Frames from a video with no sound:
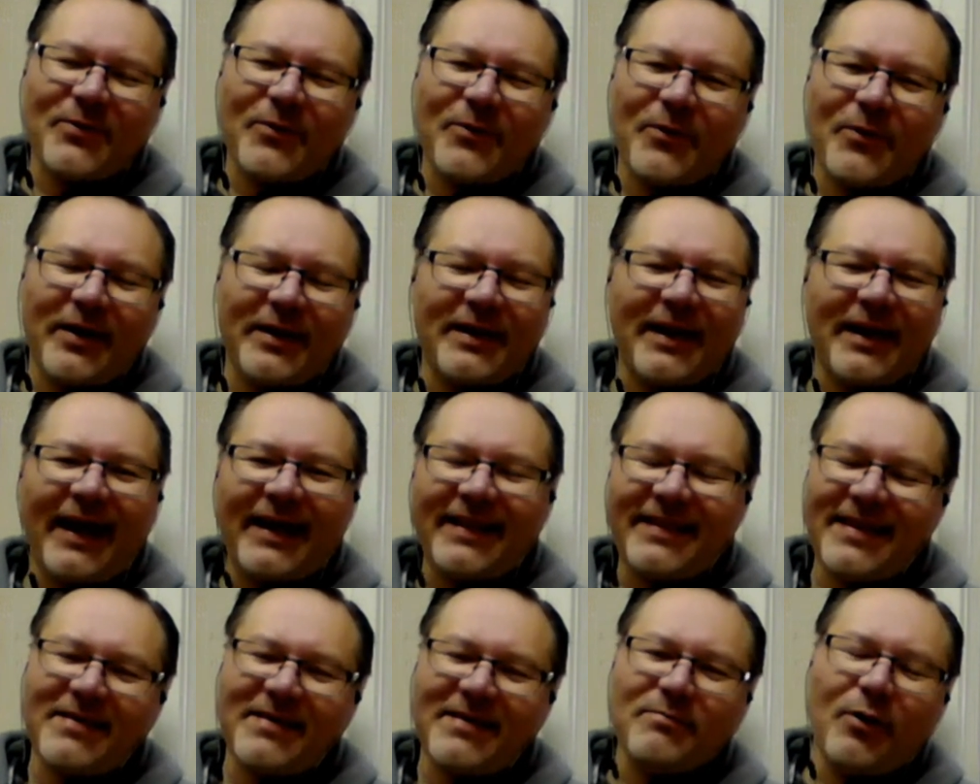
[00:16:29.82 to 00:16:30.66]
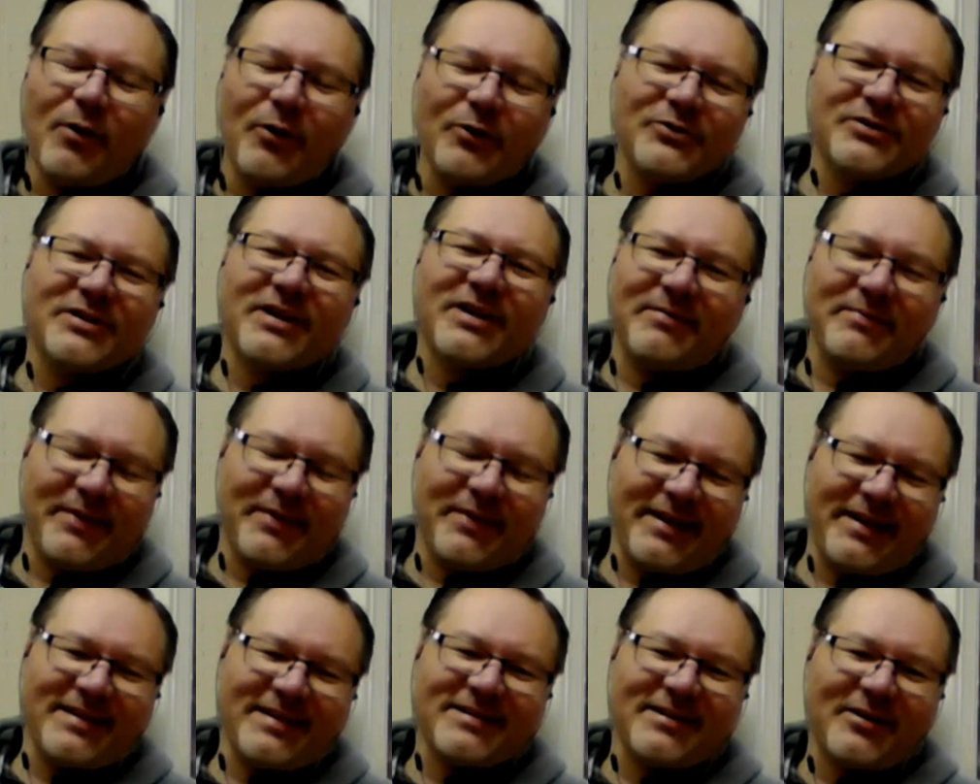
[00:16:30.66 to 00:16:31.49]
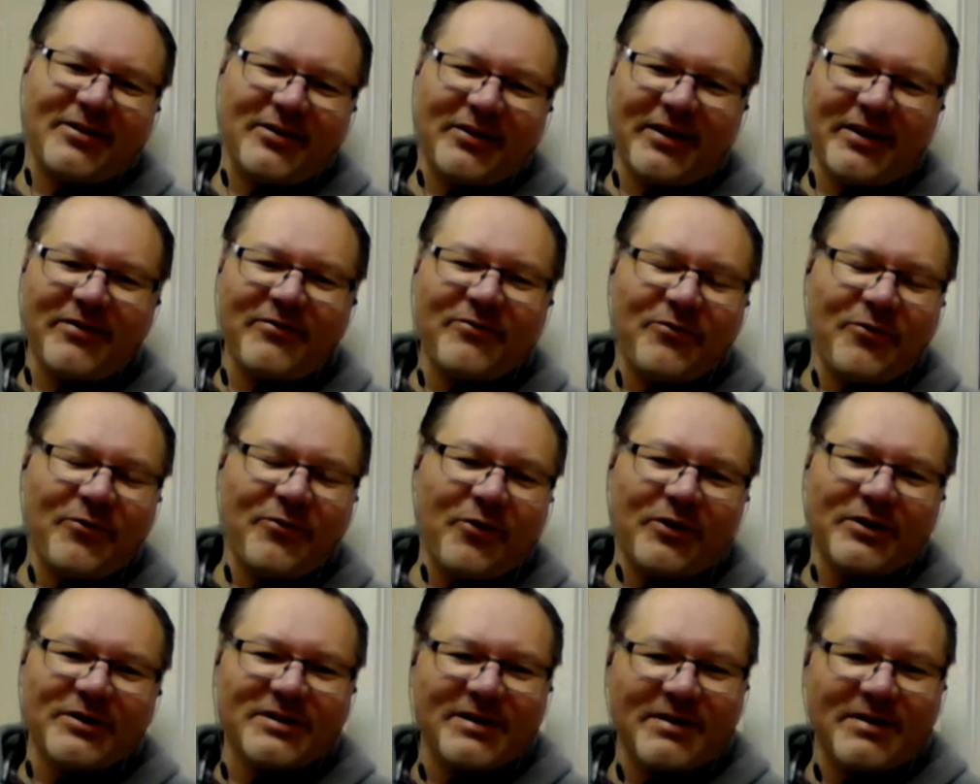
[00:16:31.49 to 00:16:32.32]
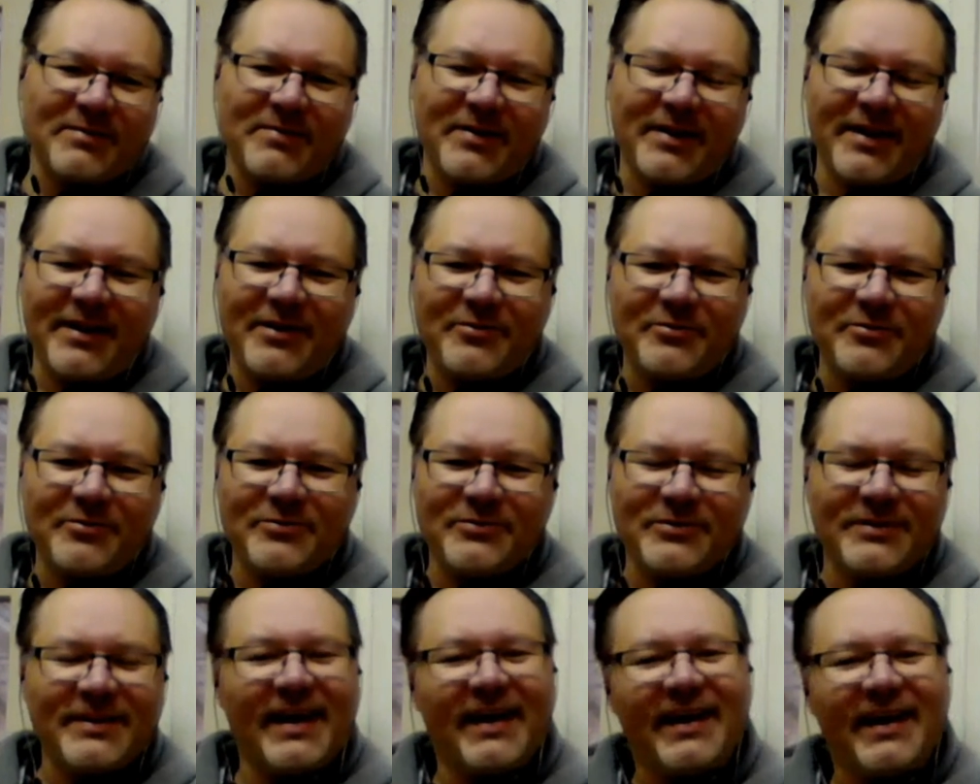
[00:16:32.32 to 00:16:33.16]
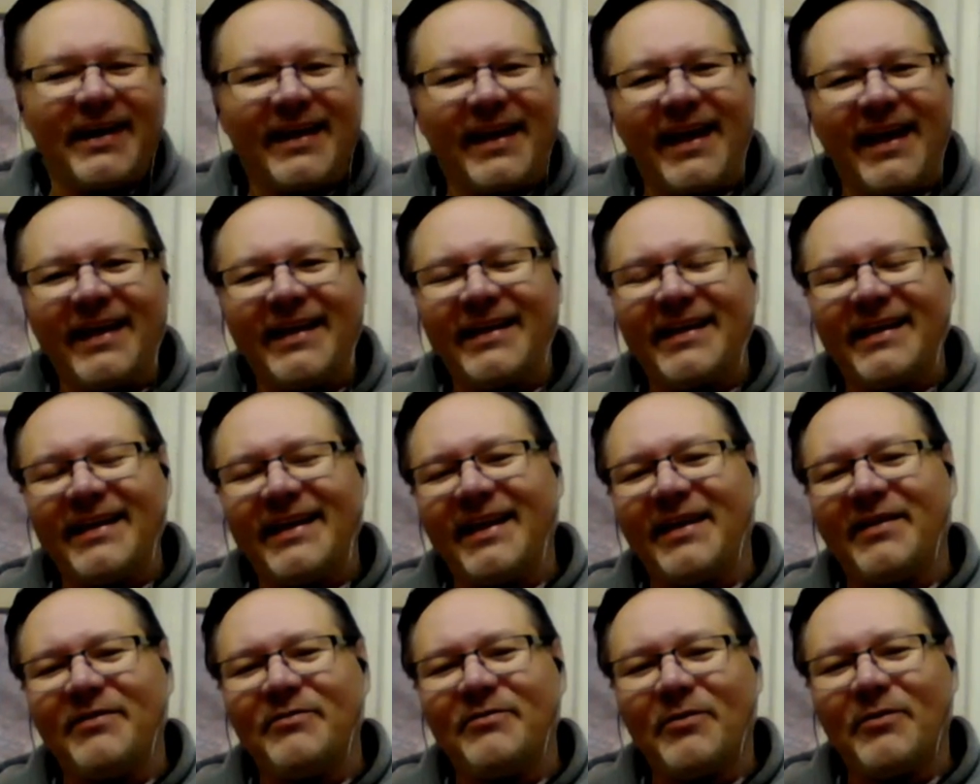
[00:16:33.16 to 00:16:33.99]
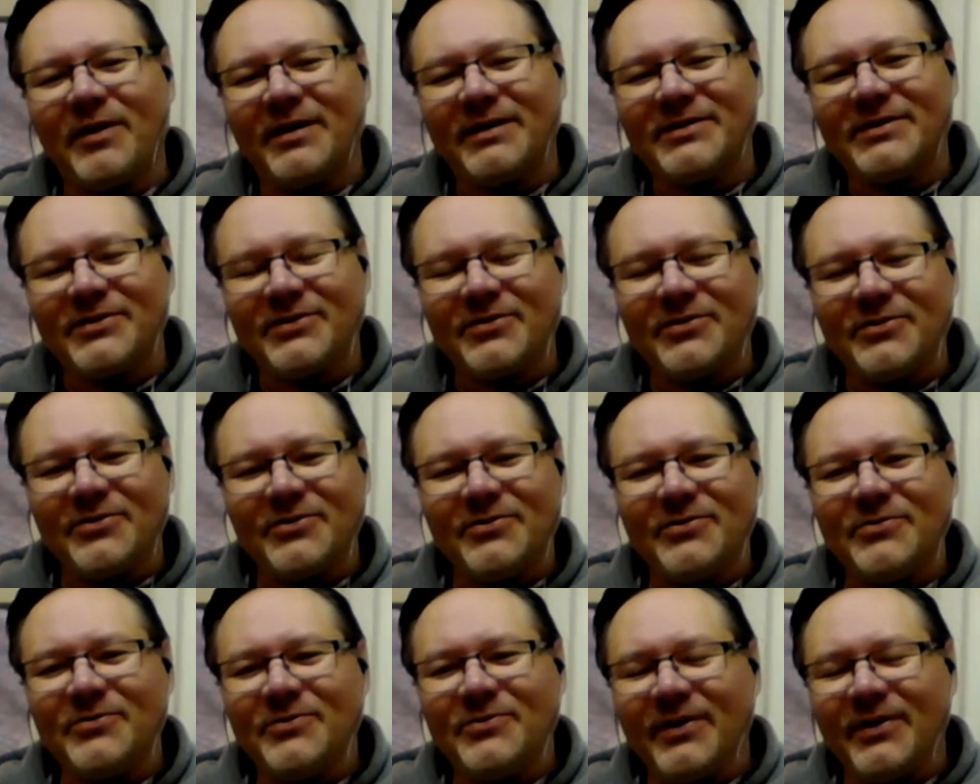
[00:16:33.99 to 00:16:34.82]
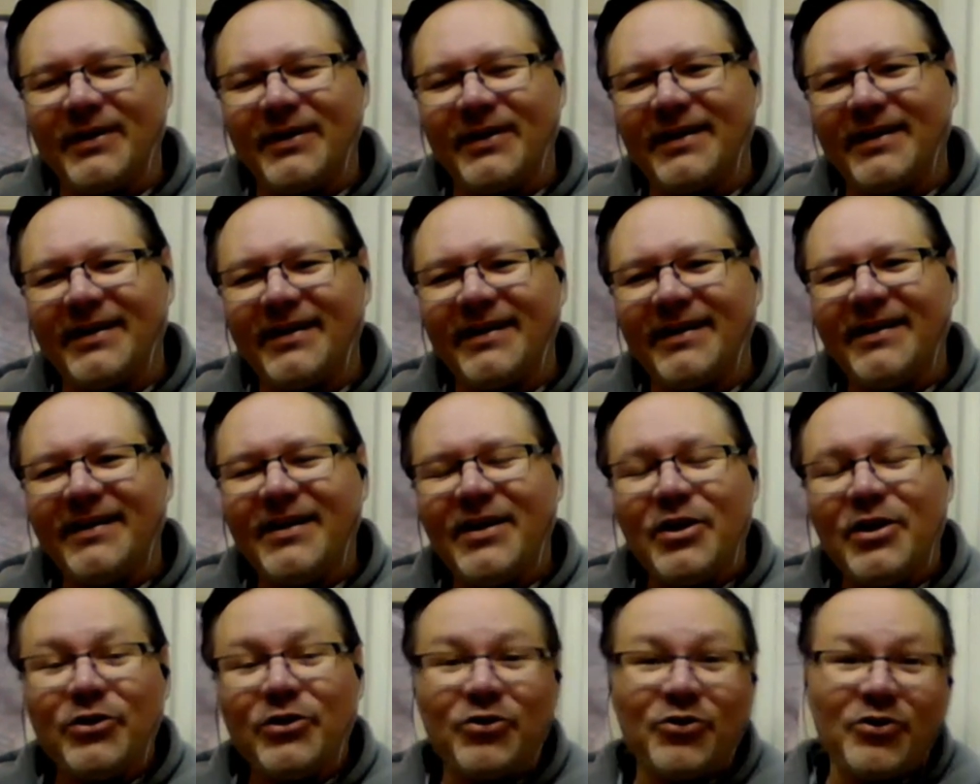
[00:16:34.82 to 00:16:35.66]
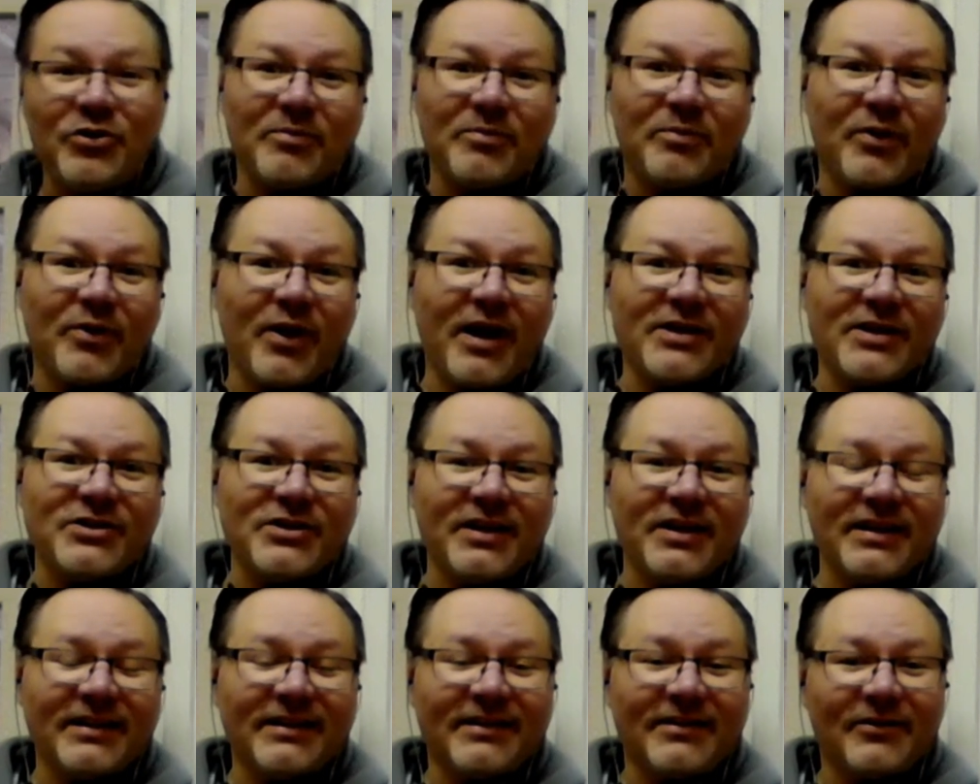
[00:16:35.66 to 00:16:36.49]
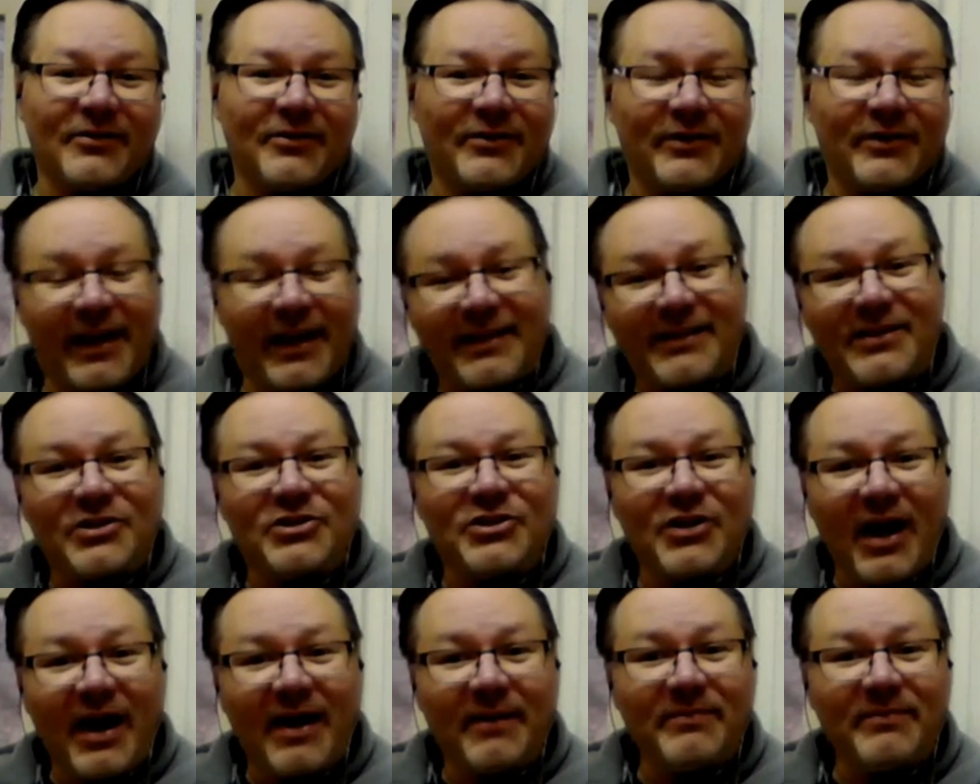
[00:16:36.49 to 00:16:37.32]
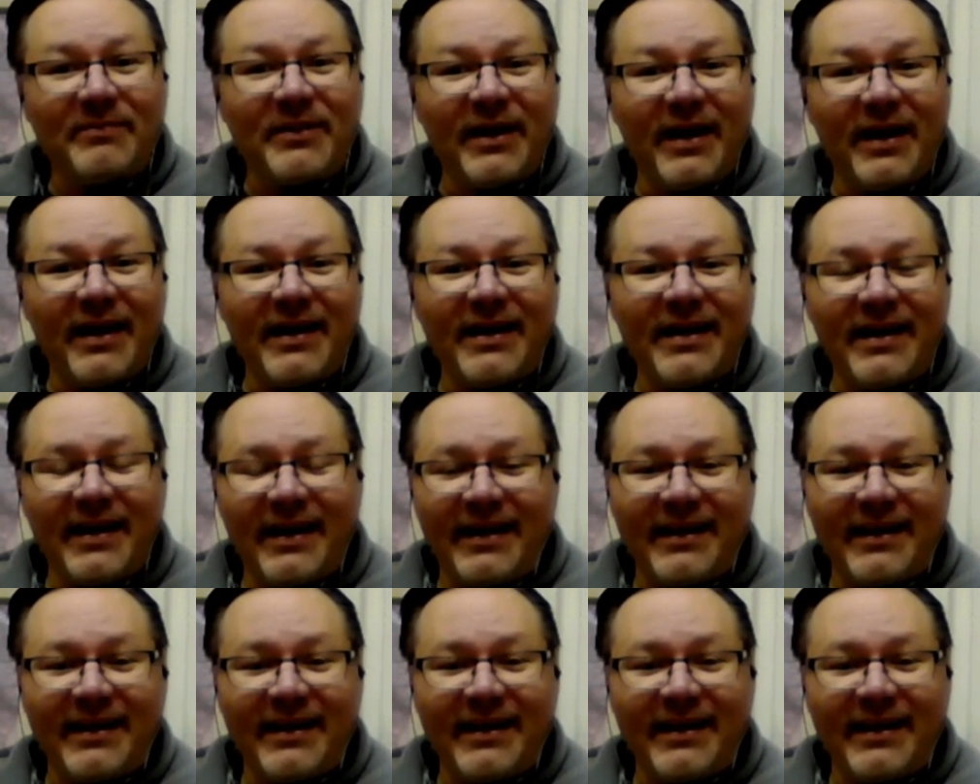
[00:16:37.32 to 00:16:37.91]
what I think most companies are looking for: somebody who's dedicated and wants to do the project or get the job done.